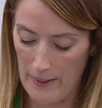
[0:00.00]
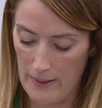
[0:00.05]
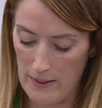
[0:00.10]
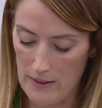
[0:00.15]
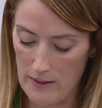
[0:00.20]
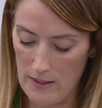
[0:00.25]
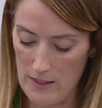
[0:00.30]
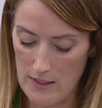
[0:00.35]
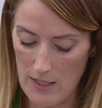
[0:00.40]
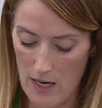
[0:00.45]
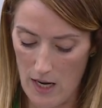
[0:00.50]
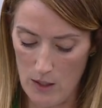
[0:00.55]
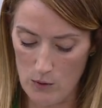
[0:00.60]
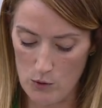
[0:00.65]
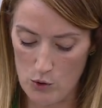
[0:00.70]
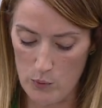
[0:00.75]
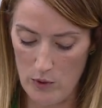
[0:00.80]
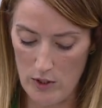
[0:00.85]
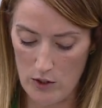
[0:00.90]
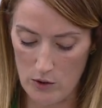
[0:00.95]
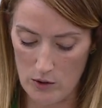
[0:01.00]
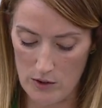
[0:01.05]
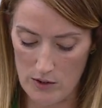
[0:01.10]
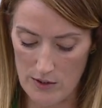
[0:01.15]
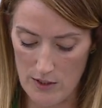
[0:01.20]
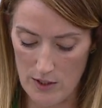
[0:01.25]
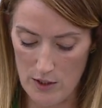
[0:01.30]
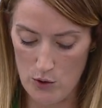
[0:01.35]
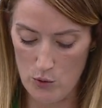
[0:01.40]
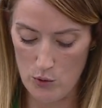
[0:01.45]
This House will
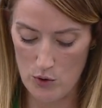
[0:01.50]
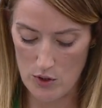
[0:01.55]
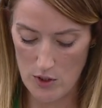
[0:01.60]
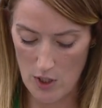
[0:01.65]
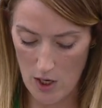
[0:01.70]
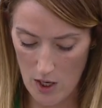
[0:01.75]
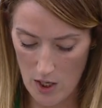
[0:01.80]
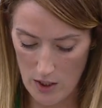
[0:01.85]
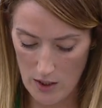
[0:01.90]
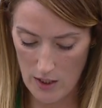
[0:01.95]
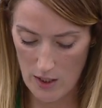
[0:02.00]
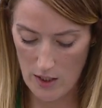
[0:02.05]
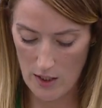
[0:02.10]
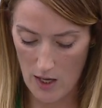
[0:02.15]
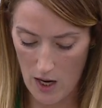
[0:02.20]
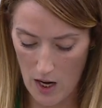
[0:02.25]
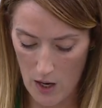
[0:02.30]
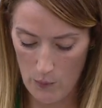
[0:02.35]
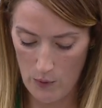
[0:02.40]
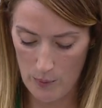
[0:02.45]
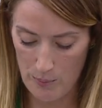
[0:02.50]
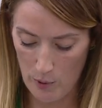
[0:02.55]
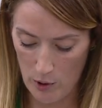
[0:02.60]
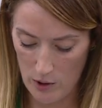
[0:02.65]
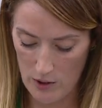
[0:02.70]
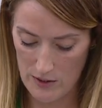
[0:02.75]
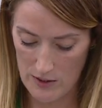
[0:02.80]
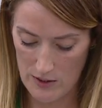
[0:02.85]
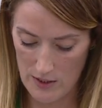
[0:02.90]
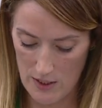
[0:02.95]
continue turning our
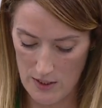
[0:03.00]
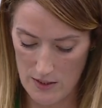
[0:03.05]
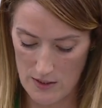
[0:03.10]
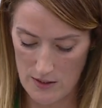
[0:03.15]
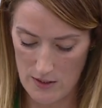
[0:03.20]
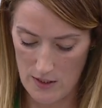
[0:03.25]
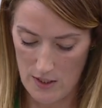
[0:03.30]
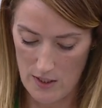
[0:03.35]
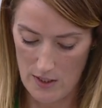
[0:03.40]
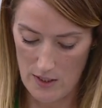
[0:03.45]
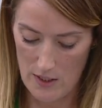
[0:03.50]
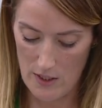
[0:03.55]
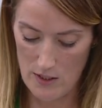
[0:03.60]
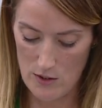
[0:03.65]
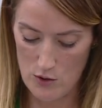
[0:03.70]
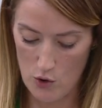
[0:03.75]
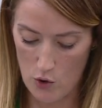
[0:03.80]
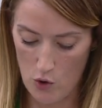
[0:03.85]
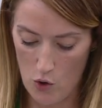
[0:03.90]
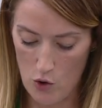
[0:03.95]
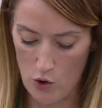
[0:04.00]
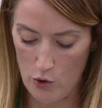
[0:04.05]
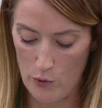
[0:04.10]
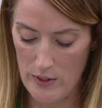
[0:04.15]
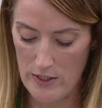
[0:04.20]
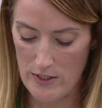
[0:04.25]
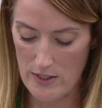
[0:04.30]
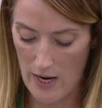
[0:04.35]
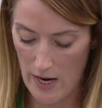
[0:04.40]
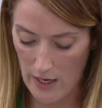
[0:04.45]
policies into
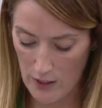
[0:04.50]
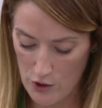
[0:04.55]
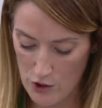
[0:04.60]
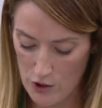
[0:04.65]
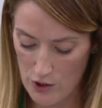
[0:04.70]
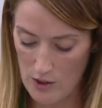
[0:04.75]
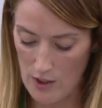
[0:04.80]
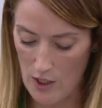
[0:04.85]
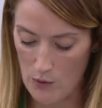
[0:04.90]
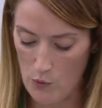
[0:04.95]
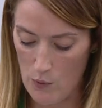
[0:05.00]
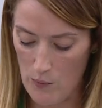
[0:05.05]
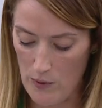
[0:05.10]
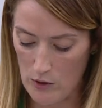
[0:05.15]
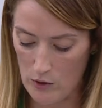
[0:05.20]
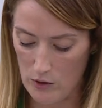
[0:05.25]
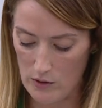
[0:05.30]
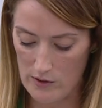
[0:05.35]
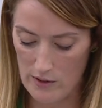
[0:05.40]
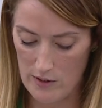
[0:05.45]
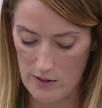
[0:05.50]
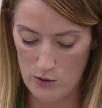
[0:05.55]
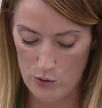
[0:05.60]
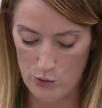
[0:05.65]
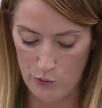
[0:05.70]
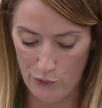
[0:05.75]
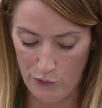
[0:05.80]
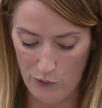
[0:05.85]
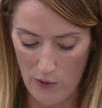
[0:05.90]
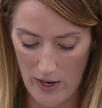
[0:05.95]
concrete action, and we will continue
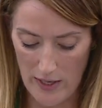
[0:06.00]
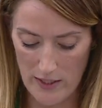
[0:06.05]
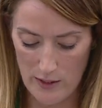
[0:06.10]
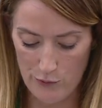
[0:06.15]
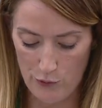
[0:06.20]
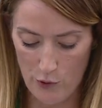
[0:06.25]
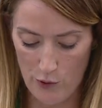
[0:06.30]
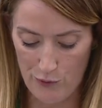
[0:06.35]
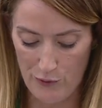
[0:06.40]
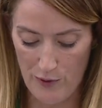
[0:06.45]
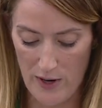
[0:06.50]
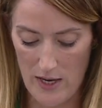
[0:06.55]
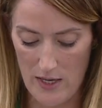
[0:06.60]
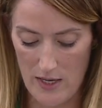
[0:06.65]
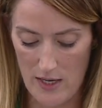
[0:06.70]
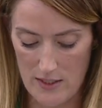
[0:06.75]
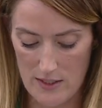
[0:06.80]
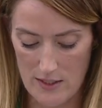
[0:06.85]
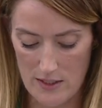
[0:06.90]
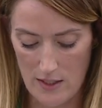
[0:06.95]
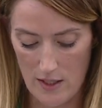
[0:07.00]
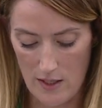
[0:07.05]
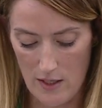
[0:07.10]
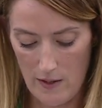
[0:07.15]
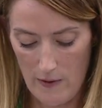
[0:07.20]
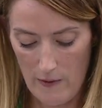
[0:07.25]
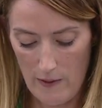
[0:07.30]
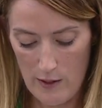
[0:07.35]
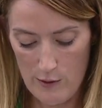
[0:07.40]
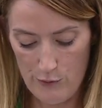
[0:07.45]
to fight for fairness,
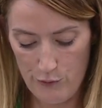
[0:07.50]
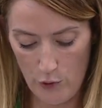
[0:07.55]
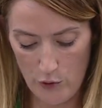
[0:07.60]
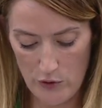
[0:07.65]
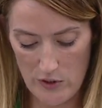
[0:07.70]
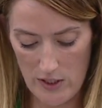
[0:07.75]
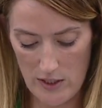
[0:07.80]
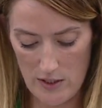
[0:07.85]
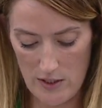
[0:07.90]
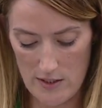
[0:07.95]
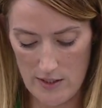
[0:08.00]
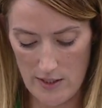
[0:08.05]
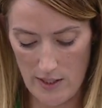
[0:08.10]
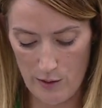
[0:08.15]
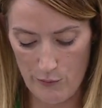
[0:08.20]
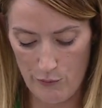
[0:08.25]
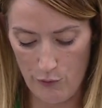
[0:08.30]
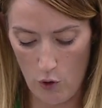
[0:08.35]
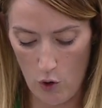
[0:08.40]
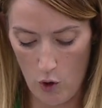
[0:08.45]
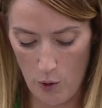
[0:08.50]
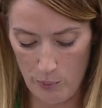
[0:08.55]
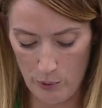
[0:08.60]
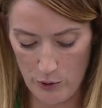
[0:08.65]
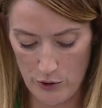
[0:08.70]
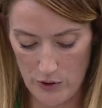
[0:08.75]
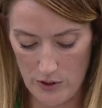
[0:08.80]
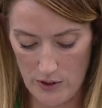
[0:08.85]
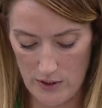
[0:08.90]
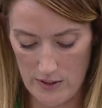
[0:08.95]
for dignity, and for
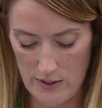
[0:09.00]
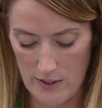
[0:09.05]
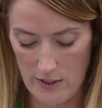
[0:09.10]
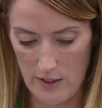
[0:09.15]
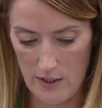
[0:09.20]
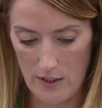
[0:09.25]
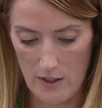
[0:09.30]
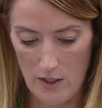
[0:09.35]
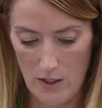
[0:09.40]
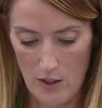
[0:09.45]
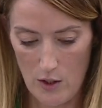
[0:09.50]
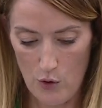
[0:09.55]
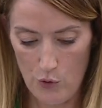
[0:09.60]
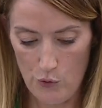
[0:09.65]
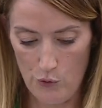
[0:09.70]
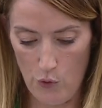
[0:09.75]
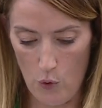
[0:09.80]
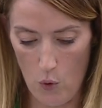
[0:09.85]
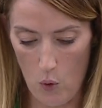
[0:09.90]
opportunity for